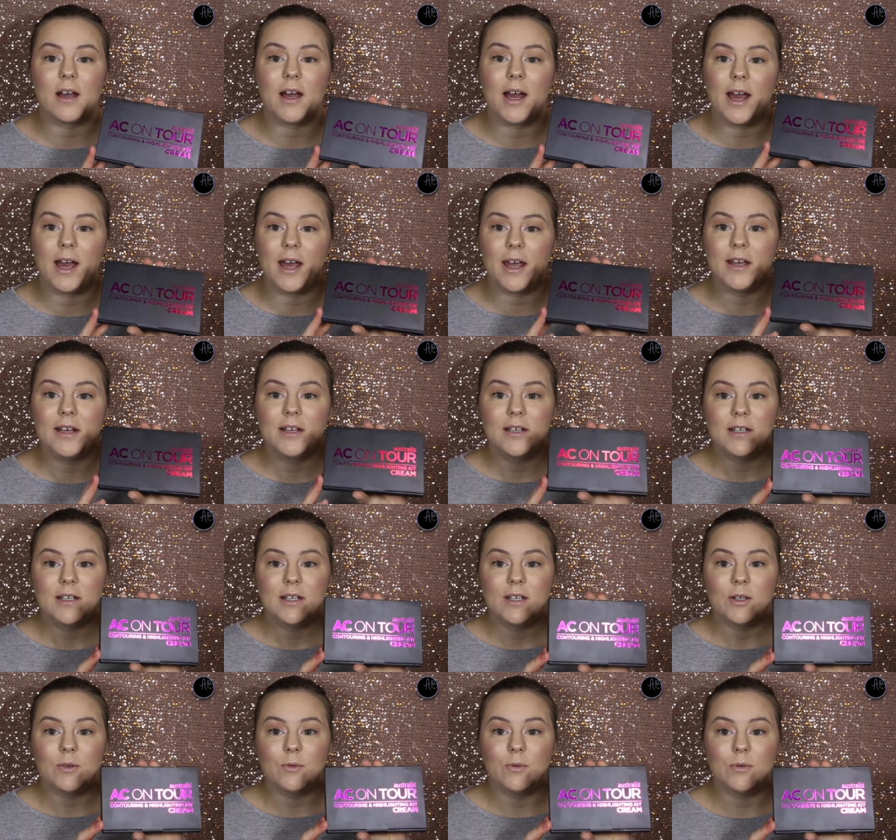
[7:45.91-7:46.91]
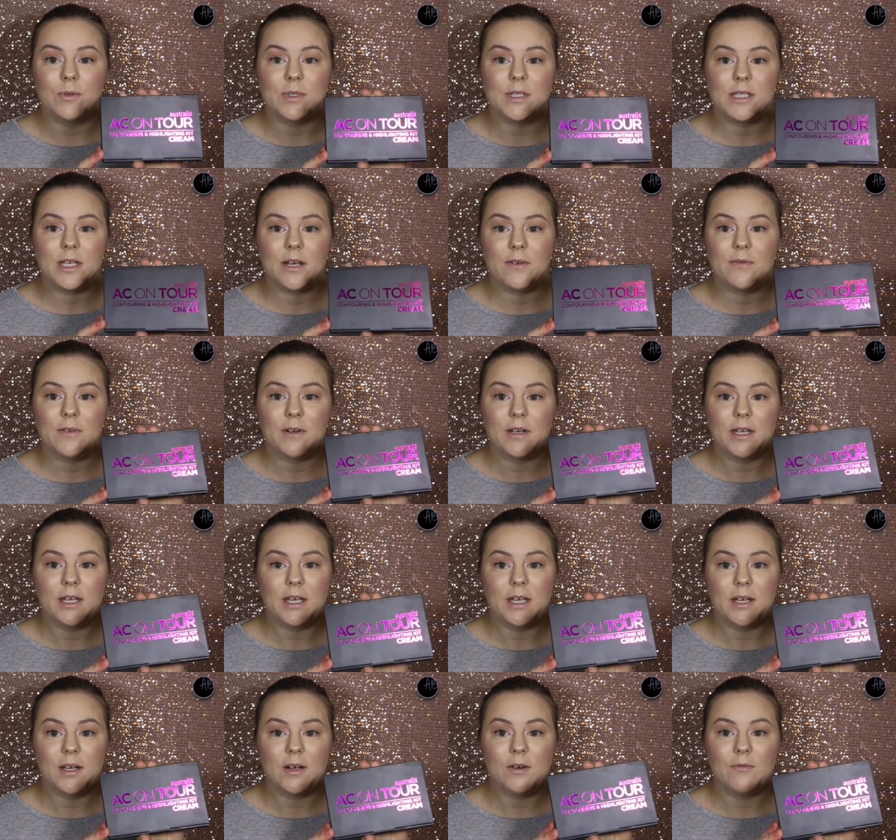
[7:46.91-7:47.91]
I will
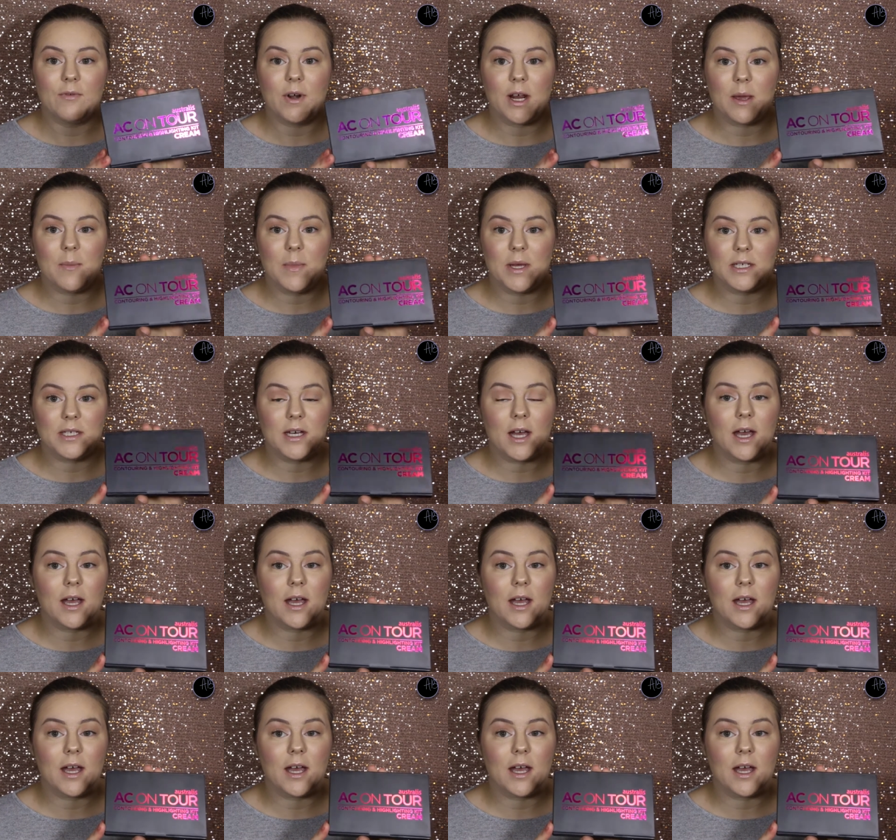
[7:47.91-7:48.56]
definitely recommend it.